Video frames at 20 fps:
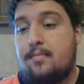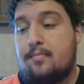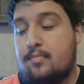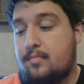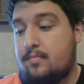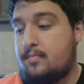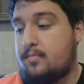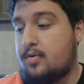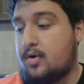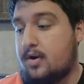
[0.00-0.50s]

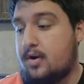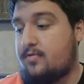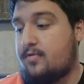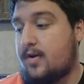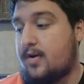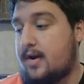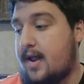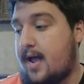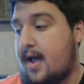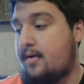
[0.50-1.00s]
Put his foot
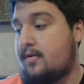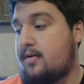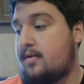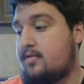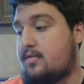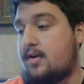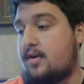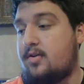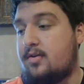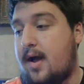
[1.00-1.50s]
down, said,
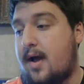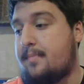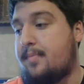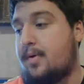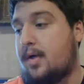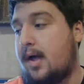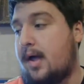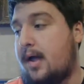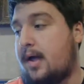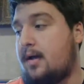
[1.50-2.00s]
"You're not
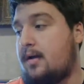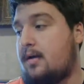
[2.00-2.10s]
playing.